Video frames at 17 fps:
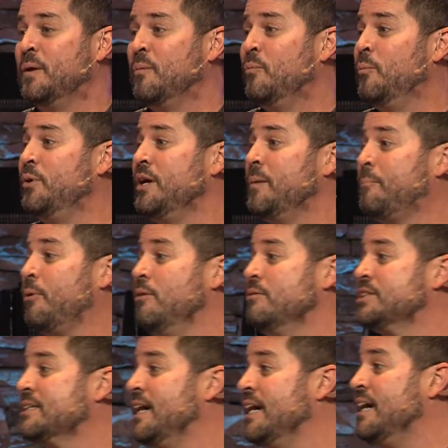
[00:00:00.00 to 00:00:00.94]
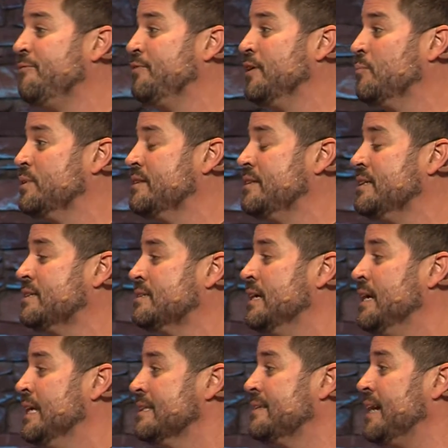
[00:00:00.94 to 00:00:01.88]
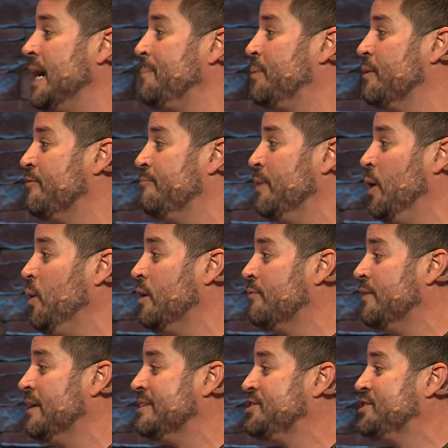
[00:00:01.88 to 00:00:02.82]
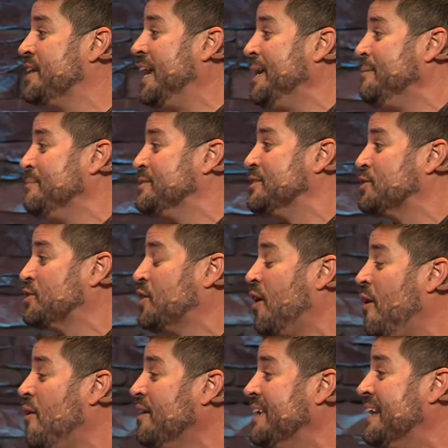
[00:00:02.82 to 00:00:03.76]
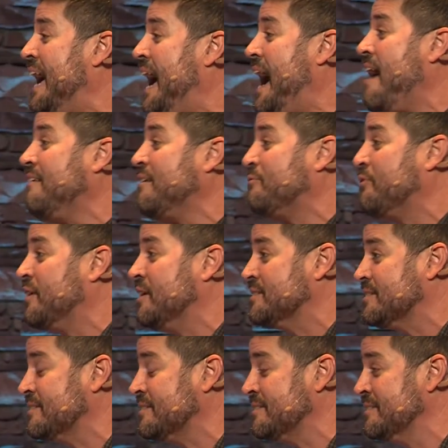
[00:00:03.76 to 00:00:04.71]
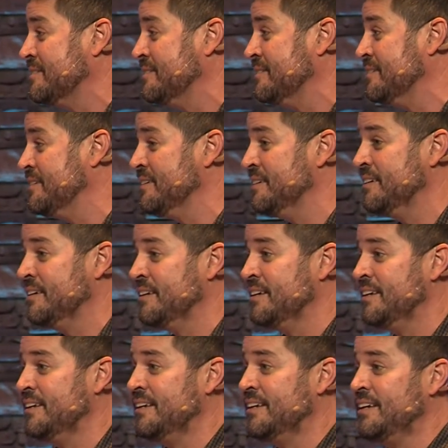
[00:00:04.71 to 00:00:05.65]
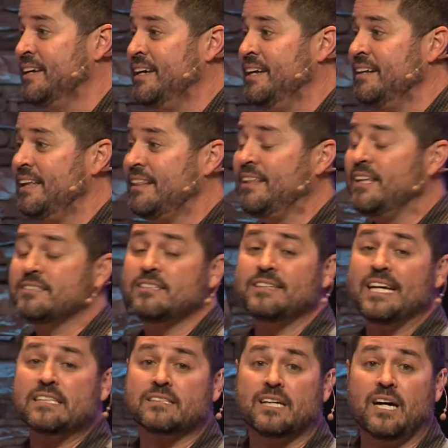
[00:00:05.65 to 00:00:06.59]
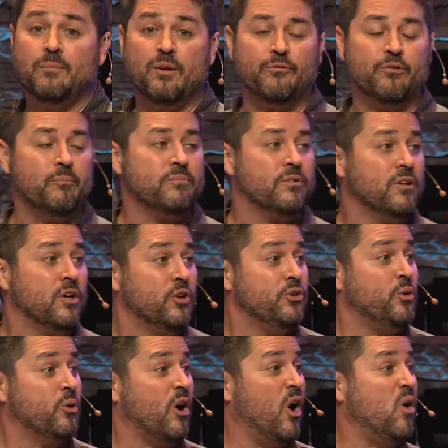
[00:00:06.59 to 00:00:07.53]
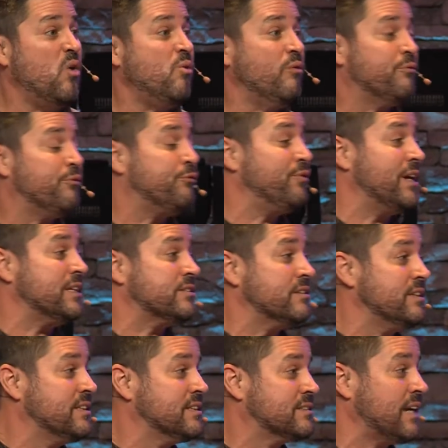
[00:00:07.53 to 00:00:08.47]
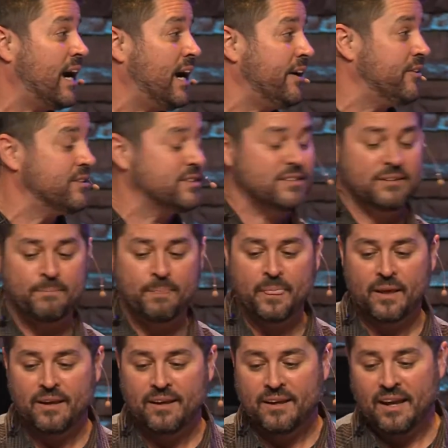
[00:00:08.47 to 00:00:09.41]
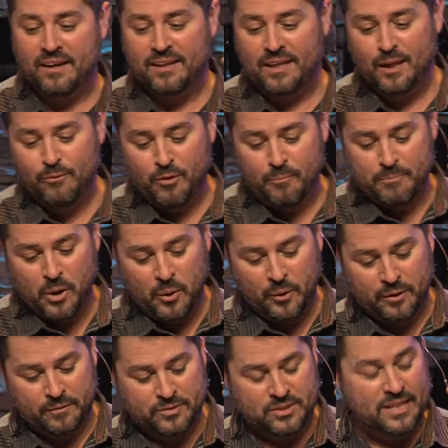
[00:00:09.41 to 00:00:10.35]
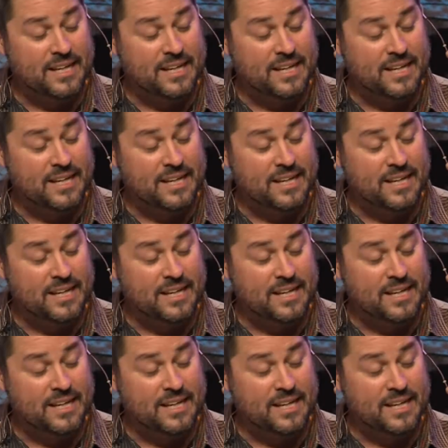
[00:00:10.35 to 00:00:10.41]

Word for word: When we approach conflict with this type of motive and James is calling it out of us. Like listen, that's coming from your own fleshly desires and and evil motives.